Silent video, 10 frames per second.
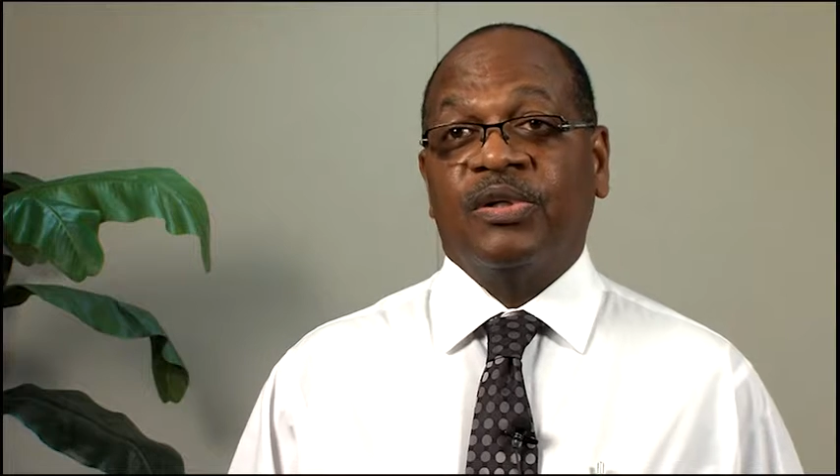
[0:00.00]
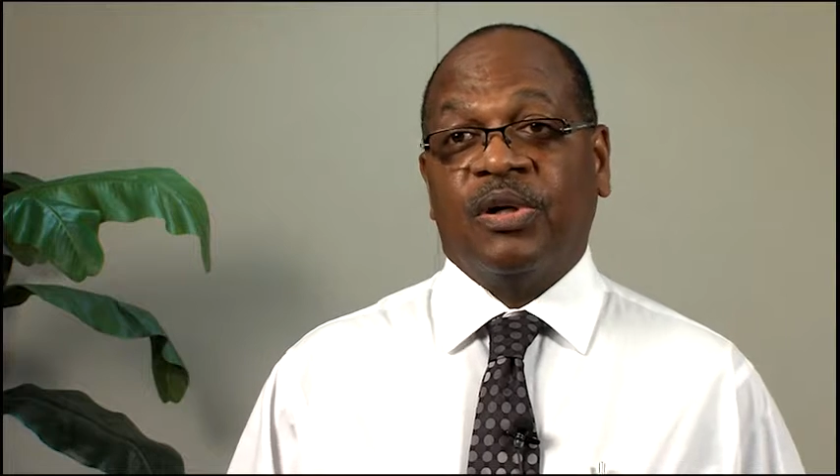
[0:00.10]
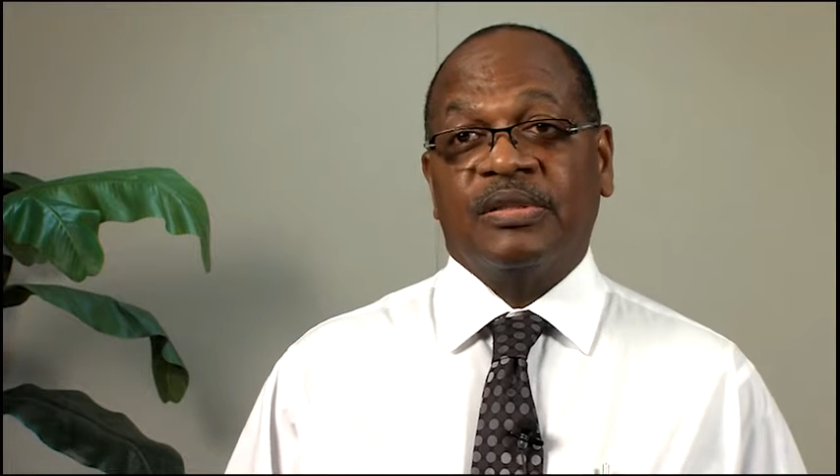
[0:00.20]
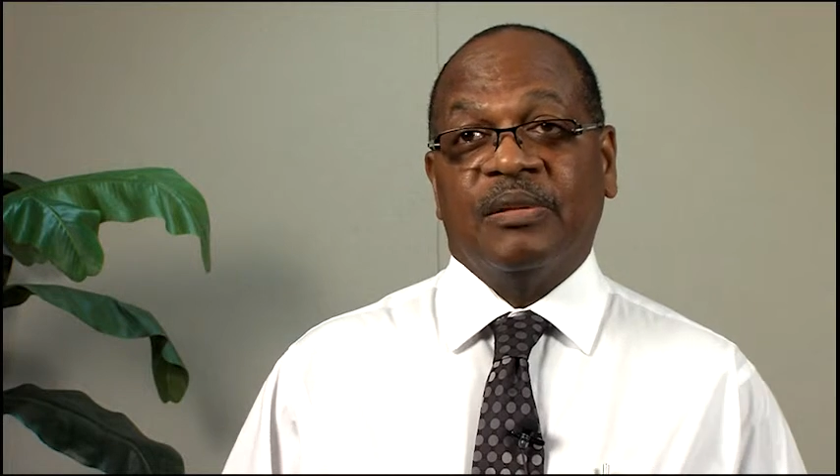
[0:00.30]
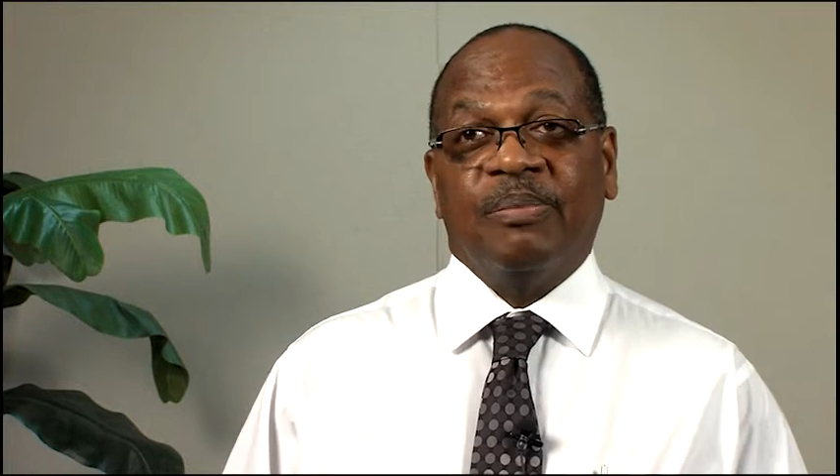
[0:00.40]

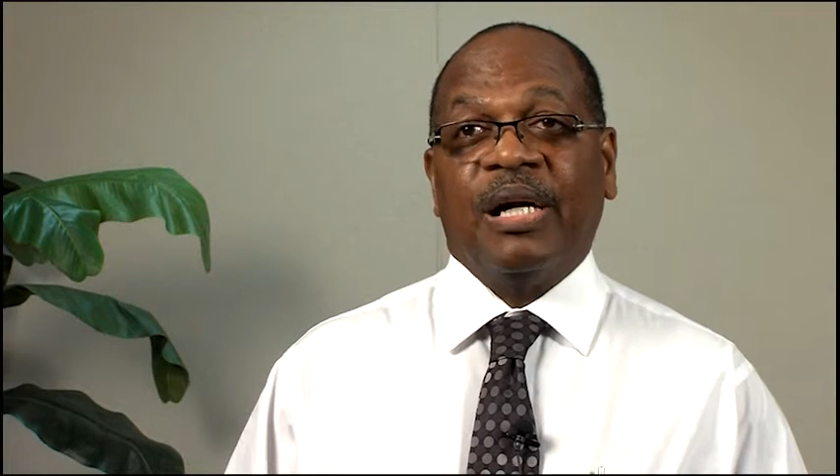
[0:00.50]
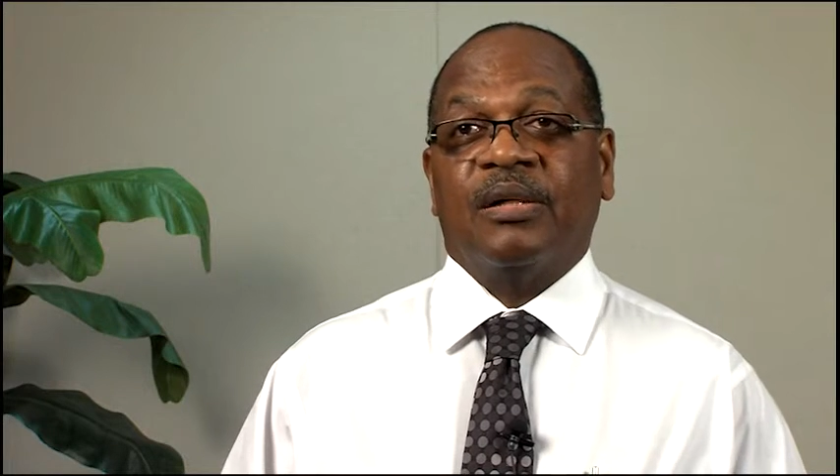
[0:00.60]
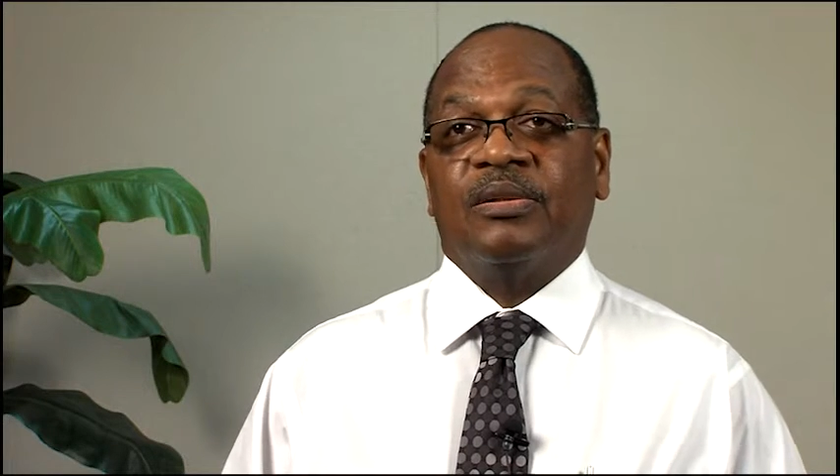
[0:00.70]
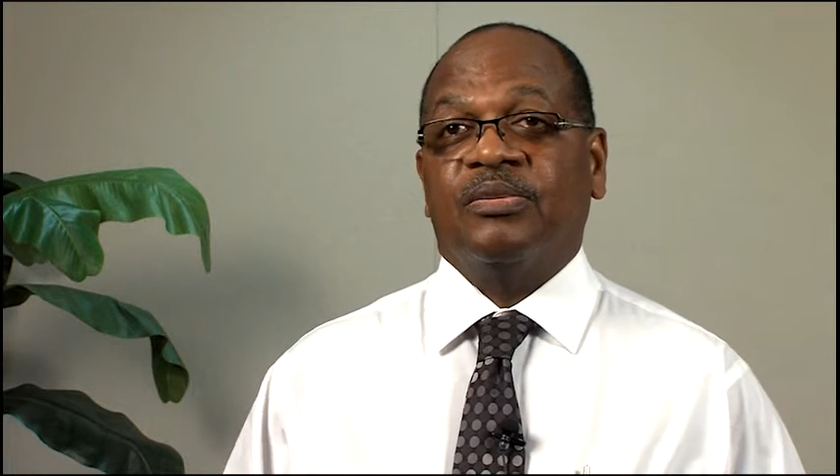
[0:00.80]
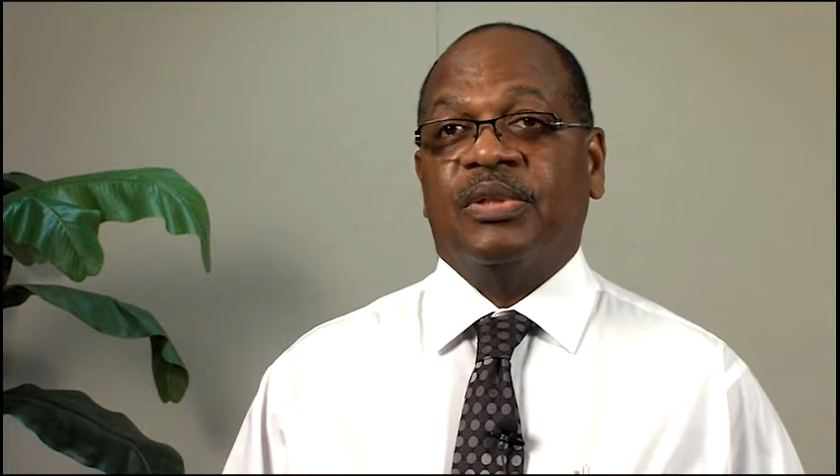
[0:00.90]
cutting back
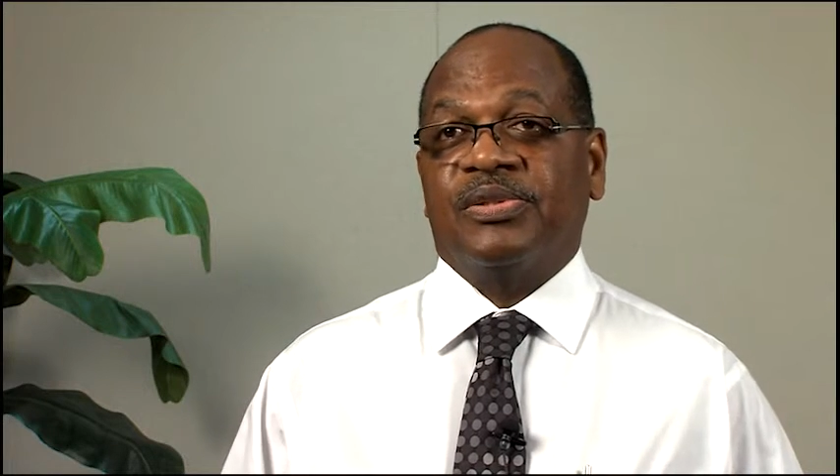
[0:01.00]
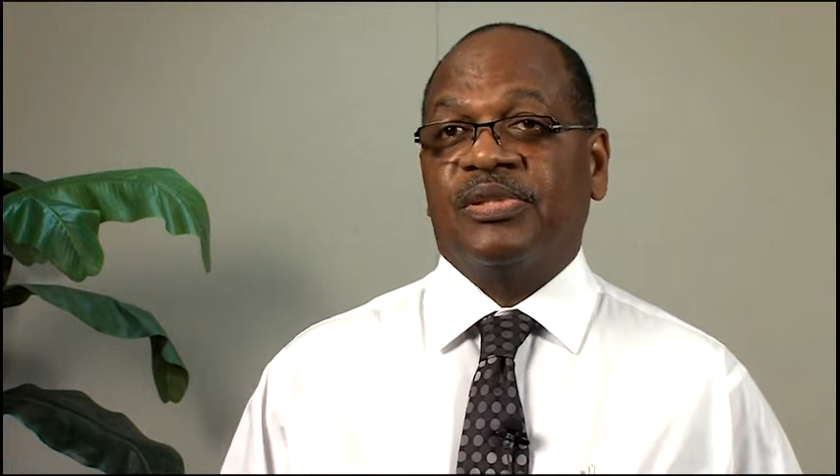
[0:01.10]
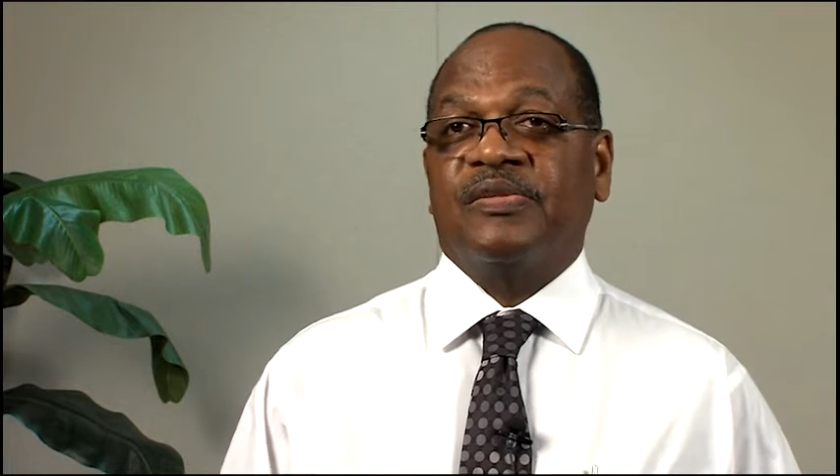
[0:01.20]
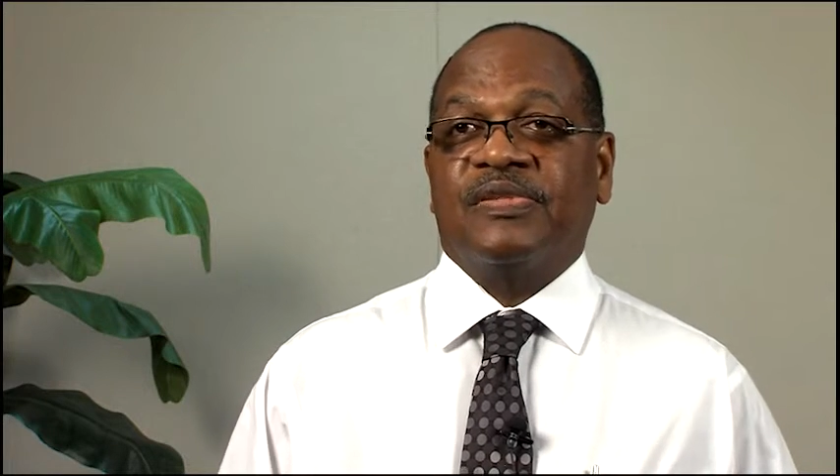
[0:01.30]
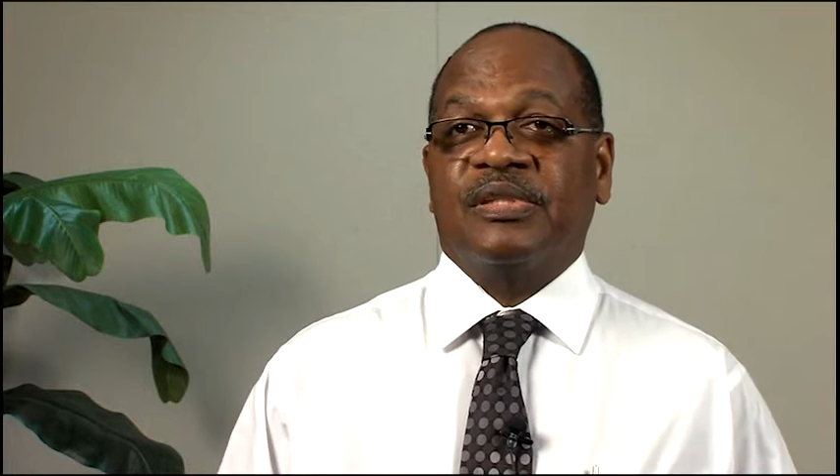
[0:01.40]
on their
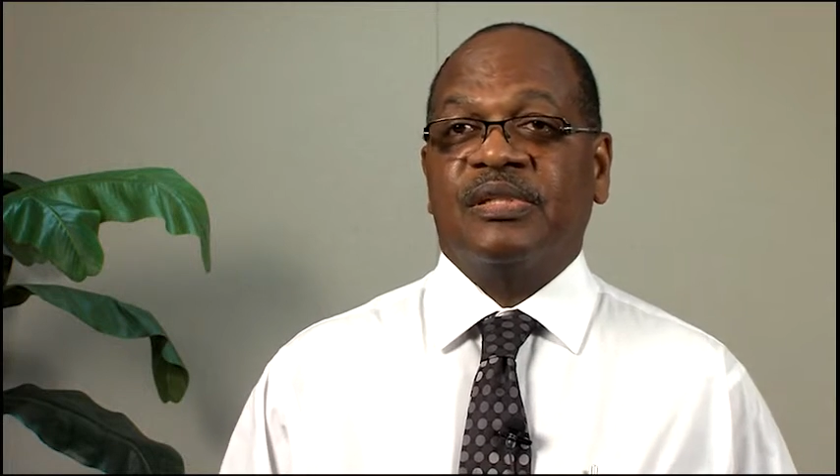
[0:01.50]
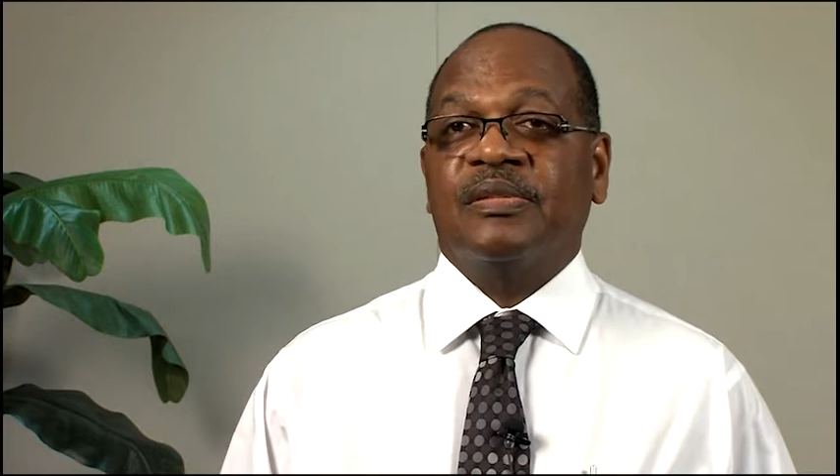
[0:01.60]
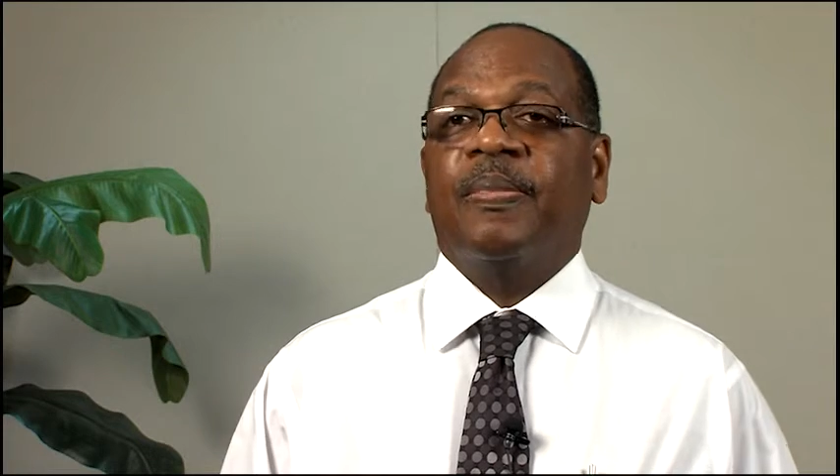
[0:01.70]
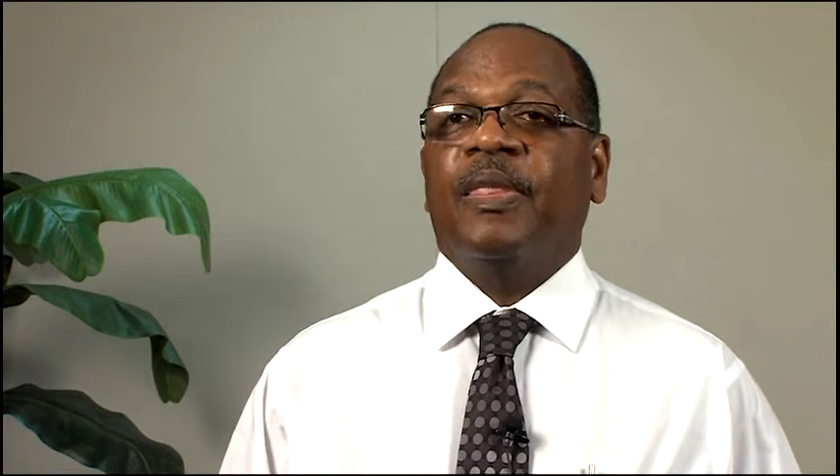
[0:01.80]
services